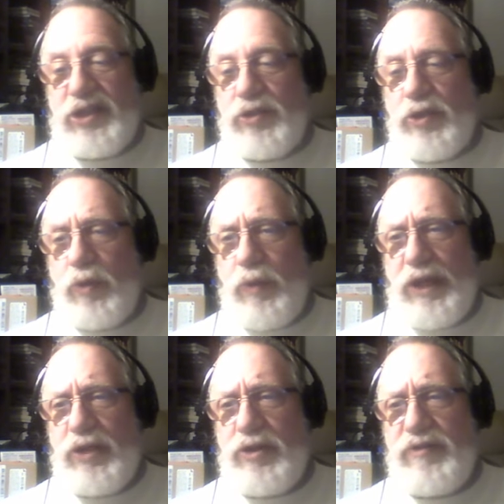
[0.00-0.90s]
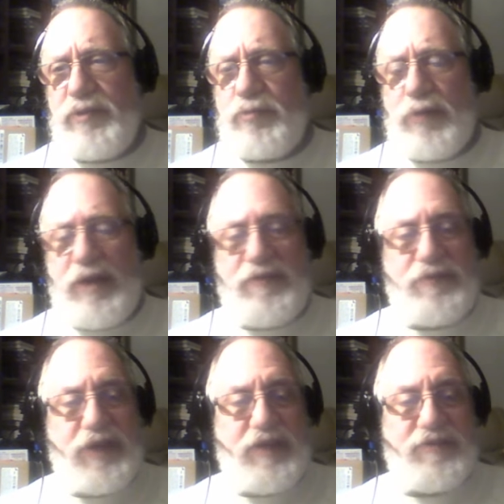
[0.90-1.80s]
That's a little weird
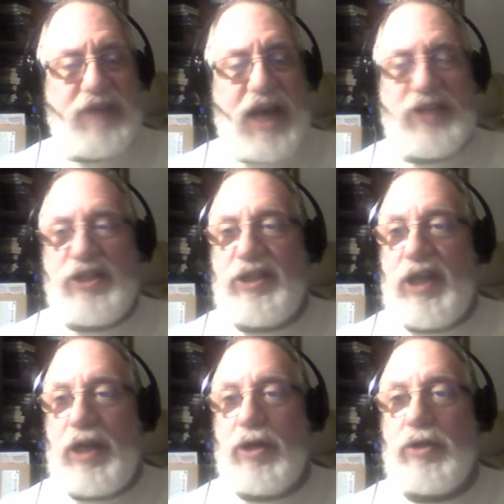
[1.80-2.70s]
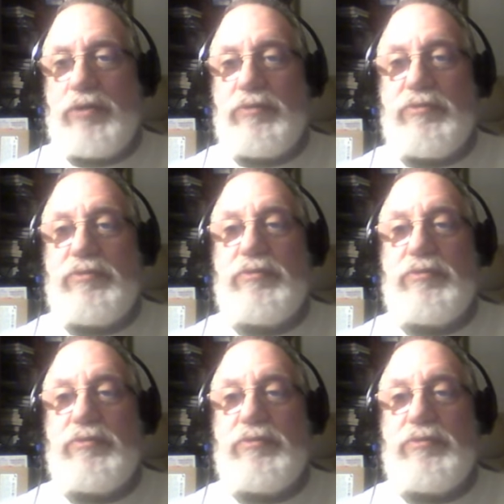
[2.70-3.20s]
if God didn't care.